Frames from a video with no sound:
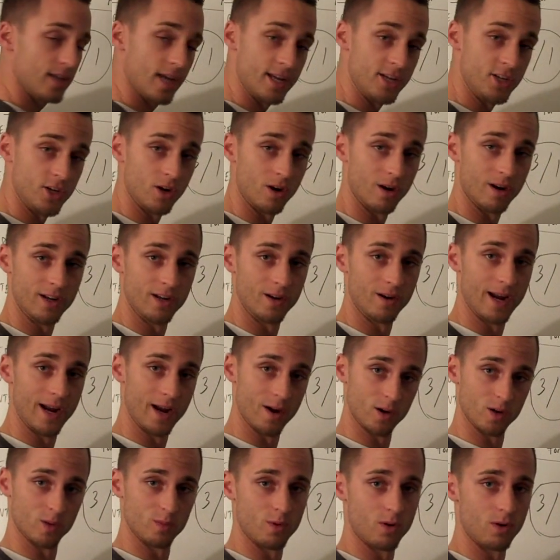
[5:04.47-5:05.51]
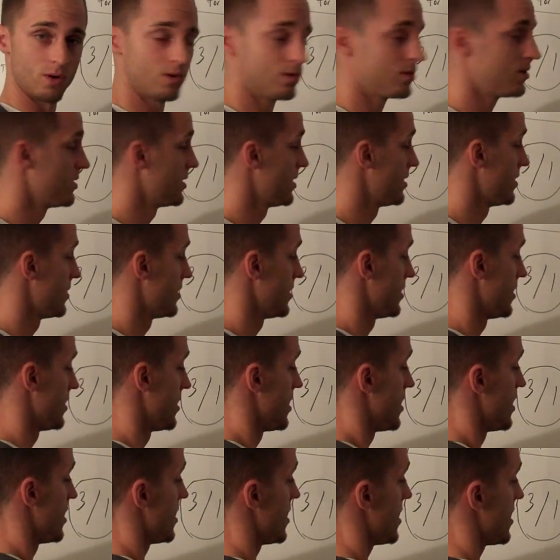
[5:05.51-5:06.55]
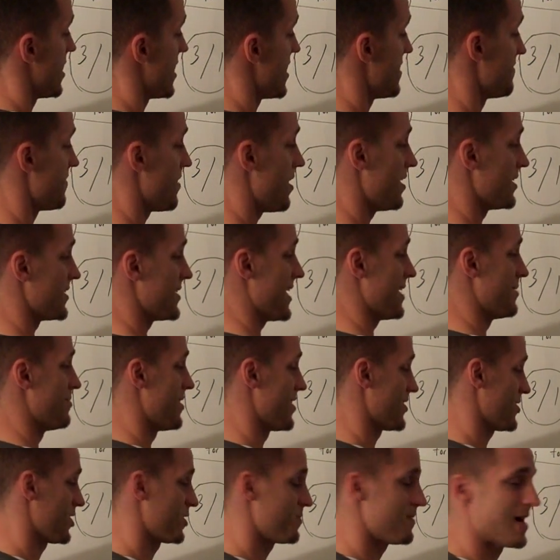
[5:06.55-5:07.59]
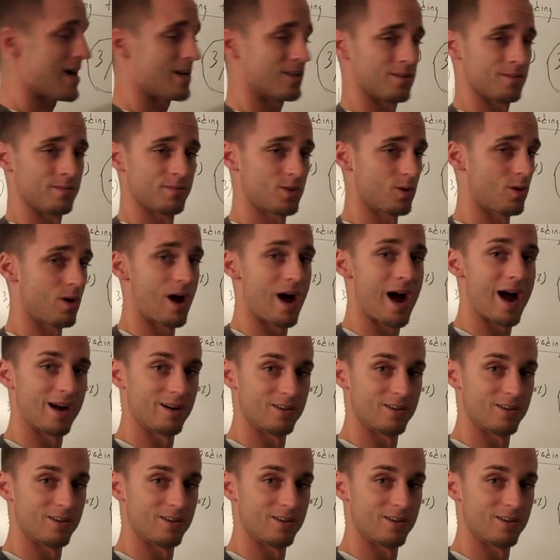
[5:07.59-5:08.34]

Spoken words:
and you're irritable. Involuntary muscle spasms or